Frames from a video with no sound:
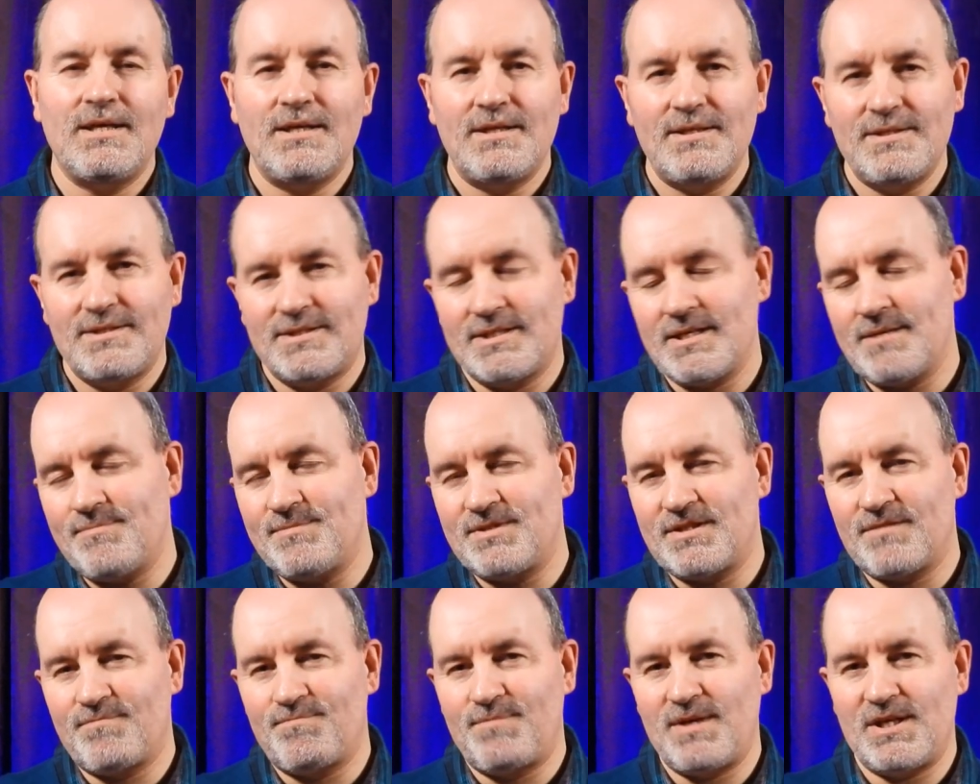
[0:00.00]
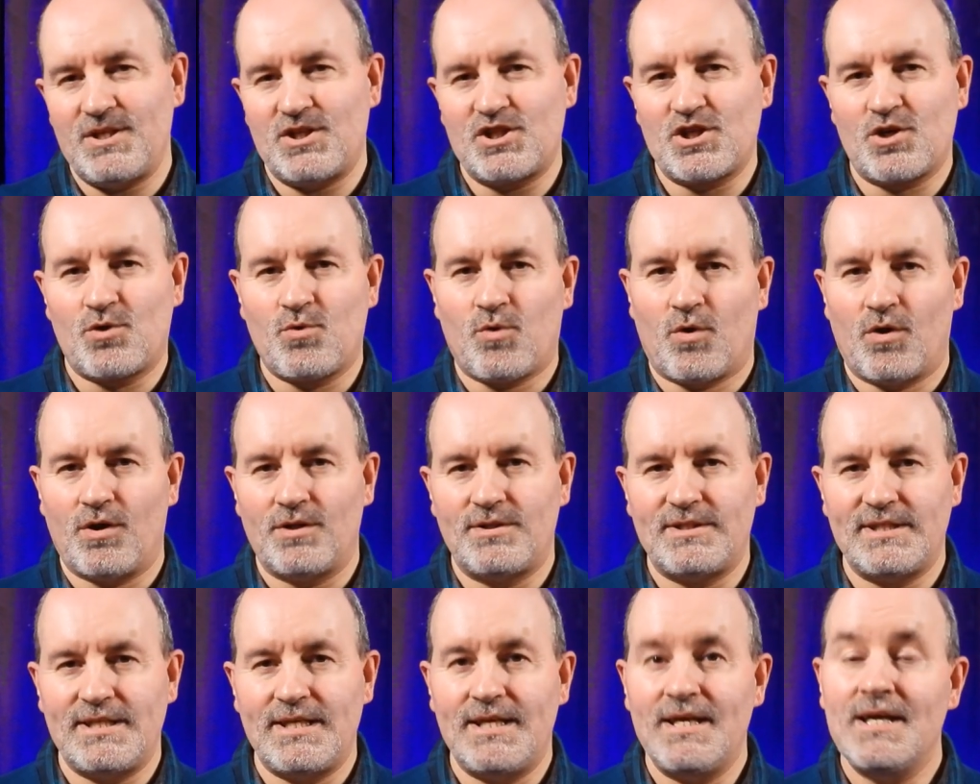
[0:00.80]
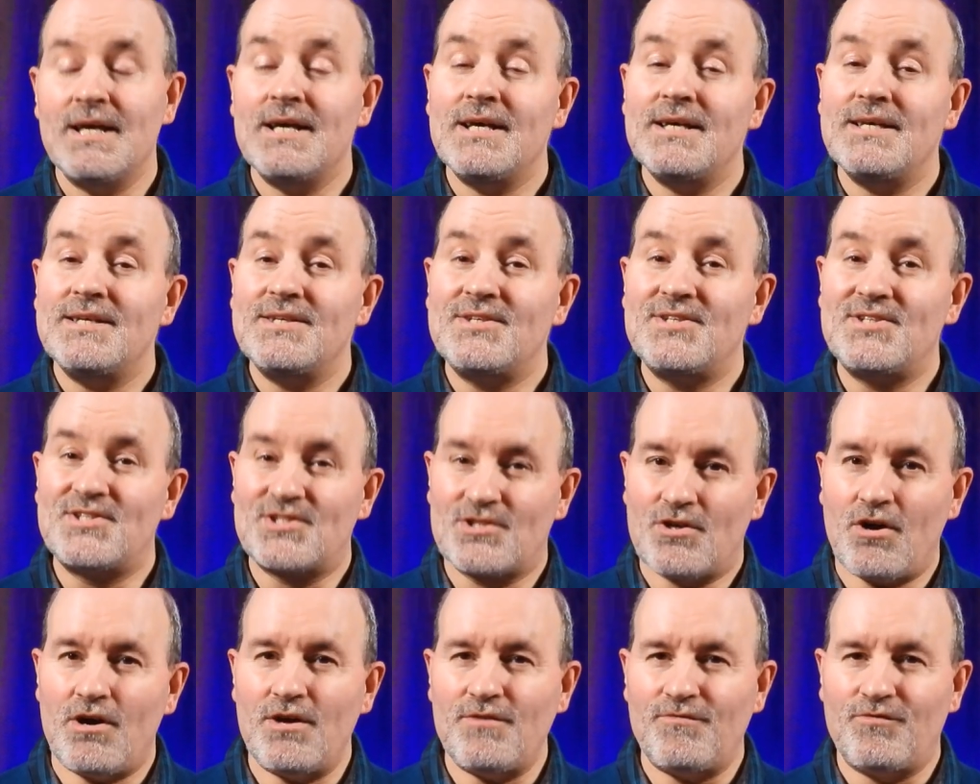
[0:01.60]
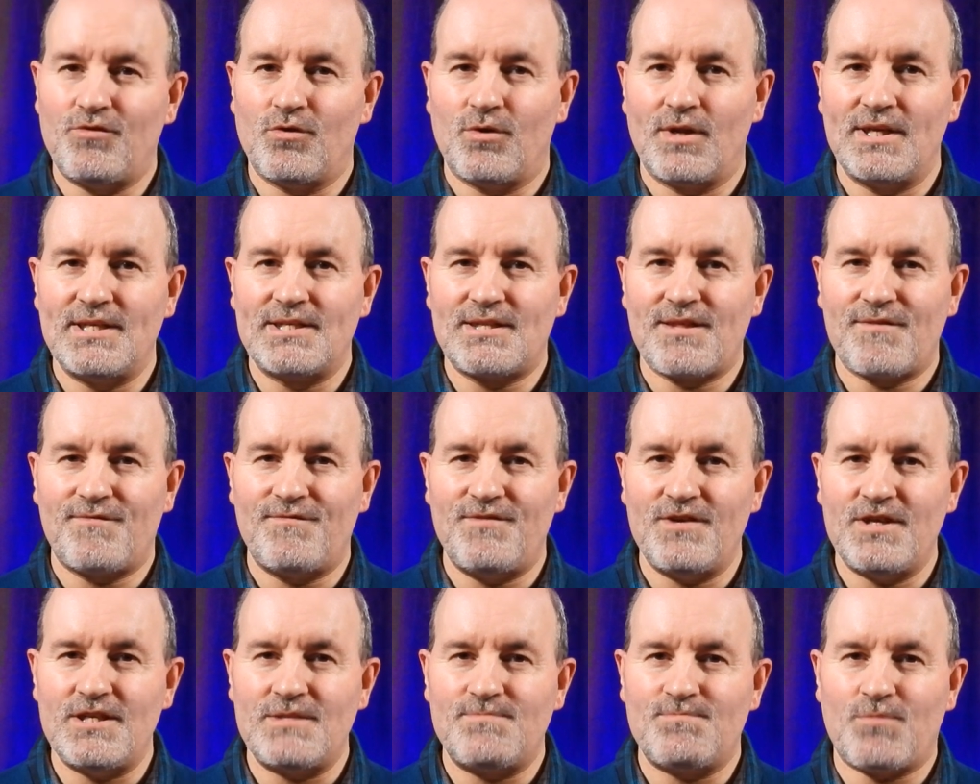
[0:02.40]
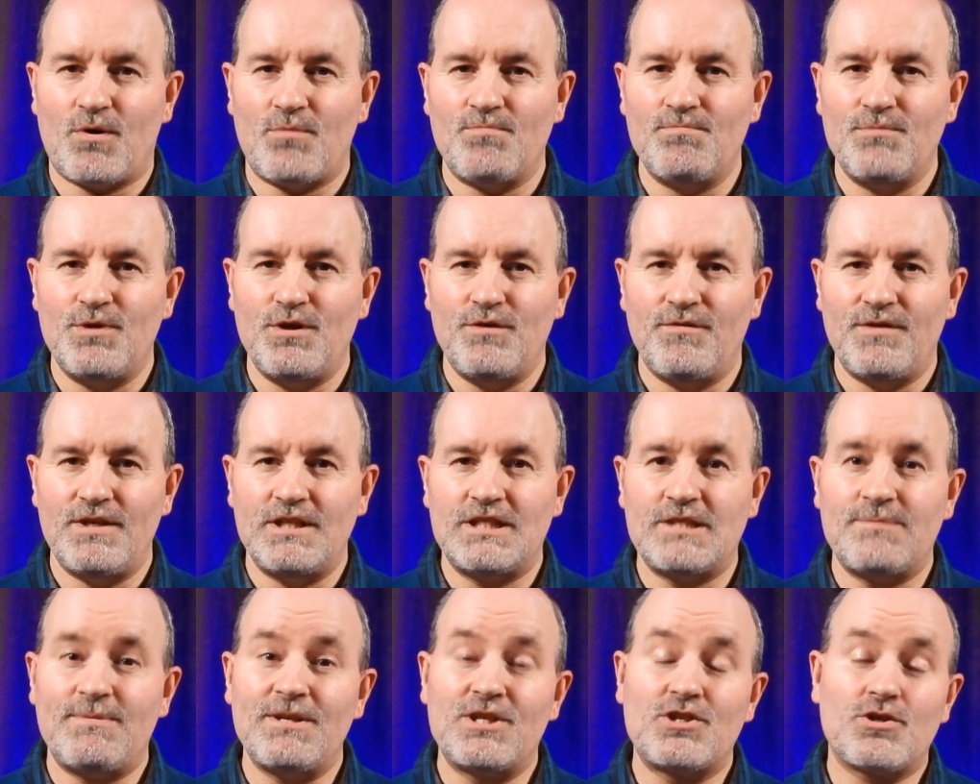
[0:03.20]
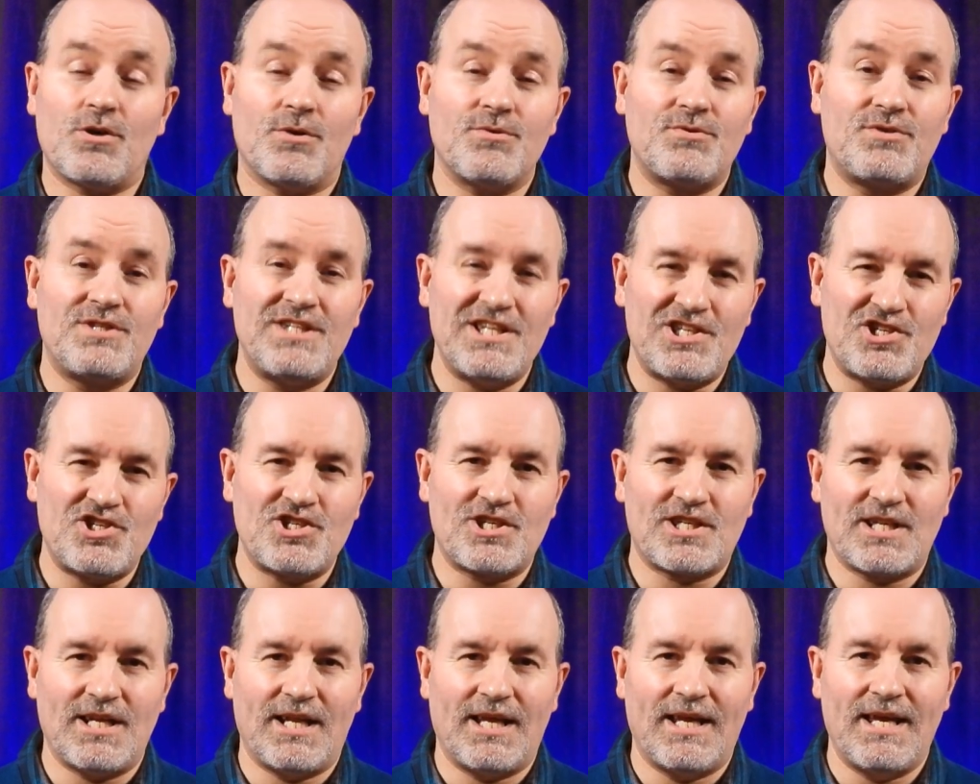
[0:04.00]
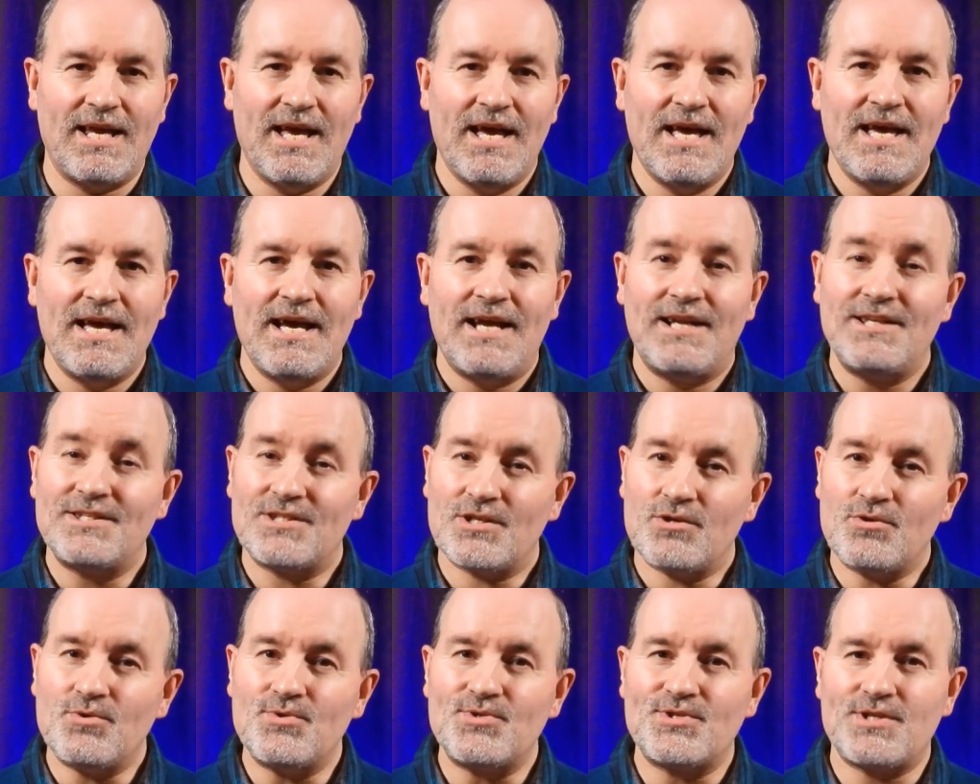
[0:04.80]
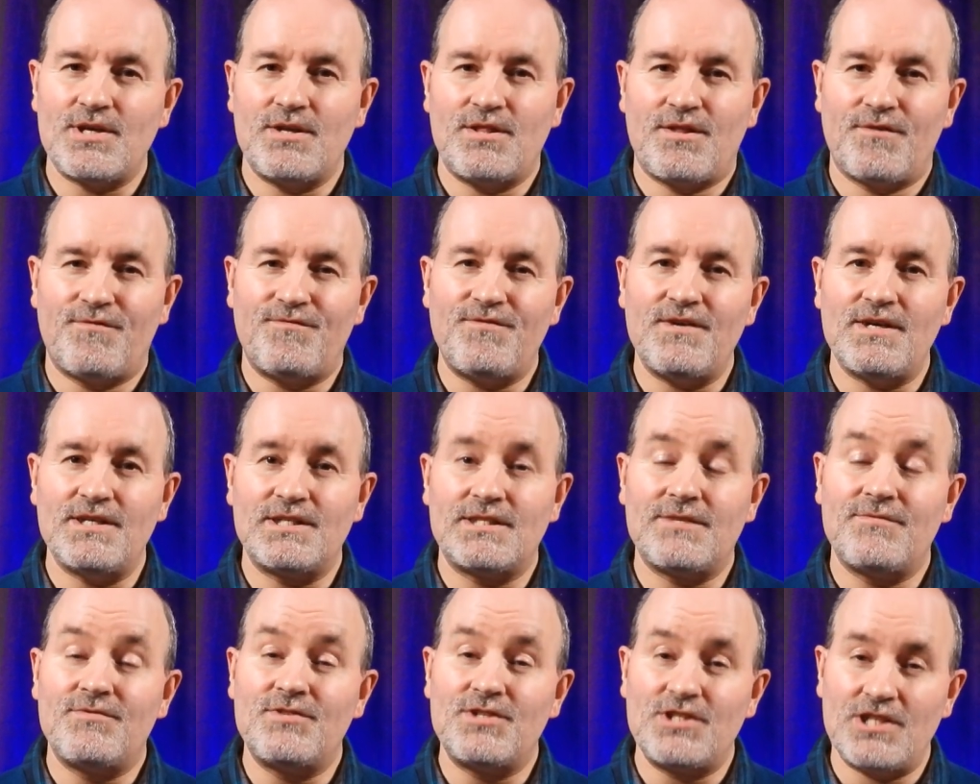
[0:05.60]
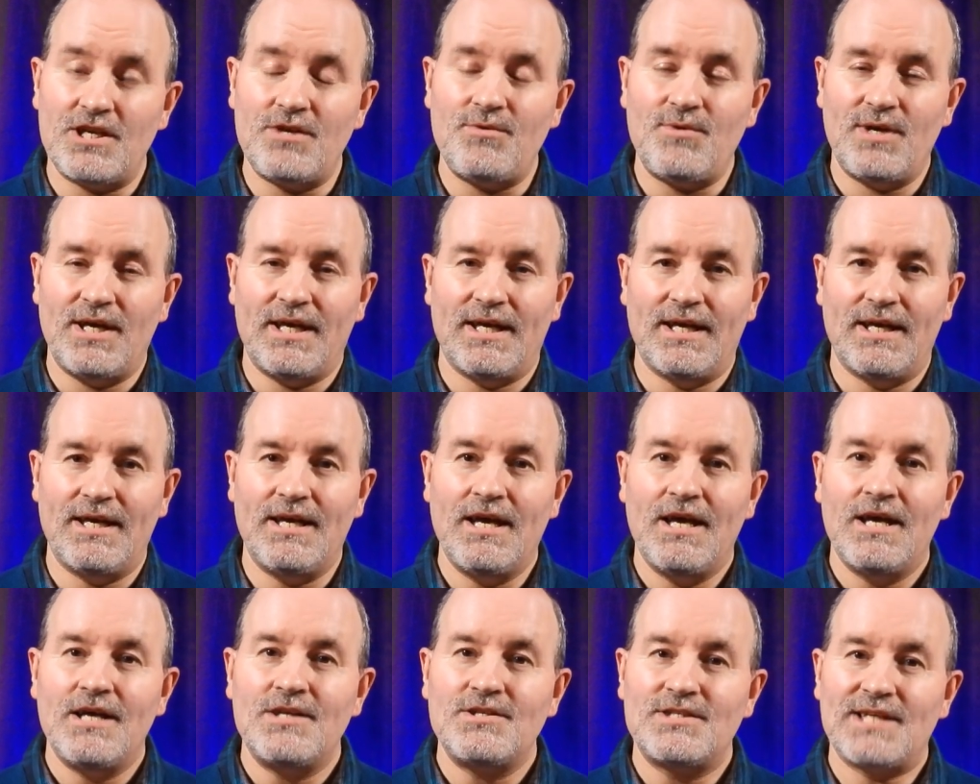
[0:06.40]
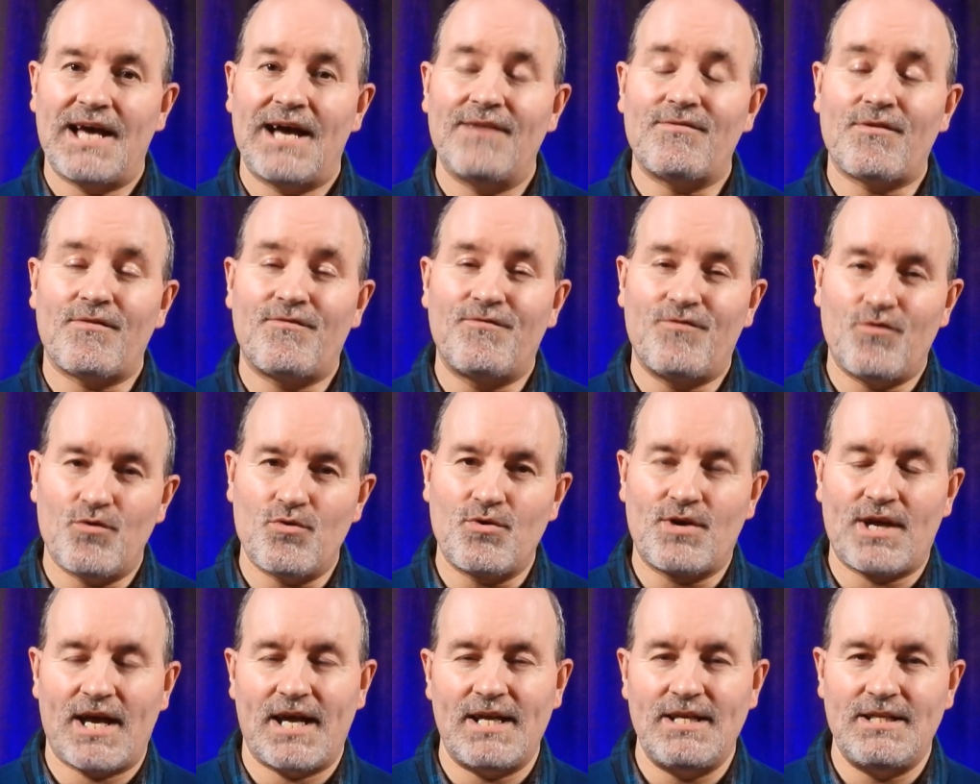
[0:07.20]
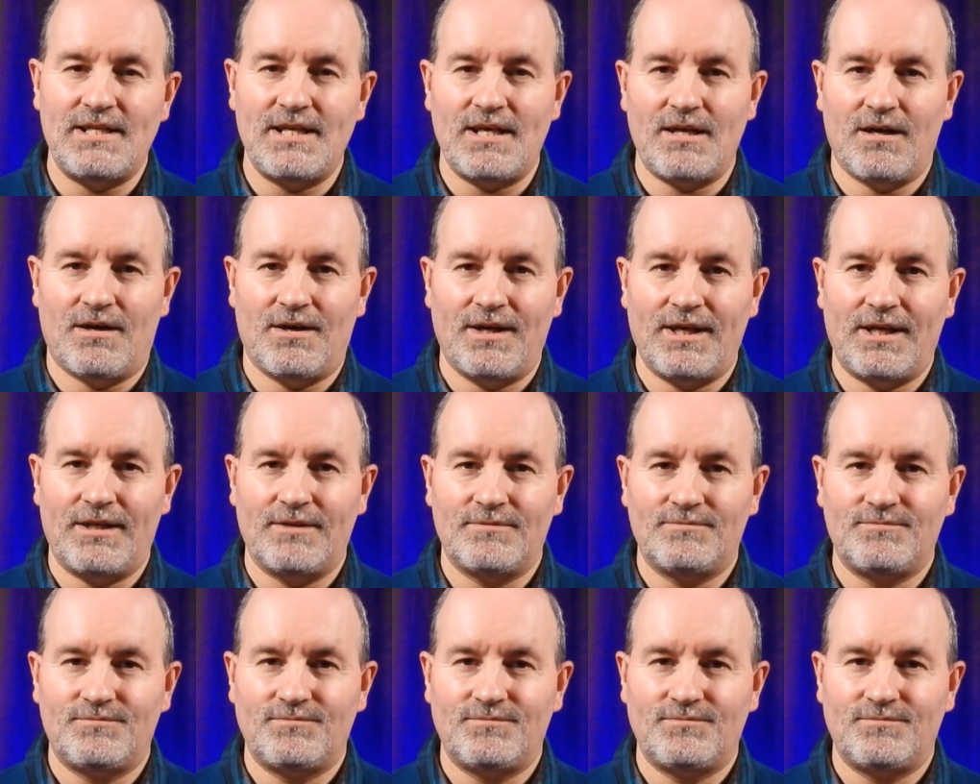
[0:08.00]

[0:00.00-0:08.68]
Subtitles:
In terms of picture quality, Skyfall is the first Bond movie to be shot digitally, and it's also the first of two here to have a 4K DI.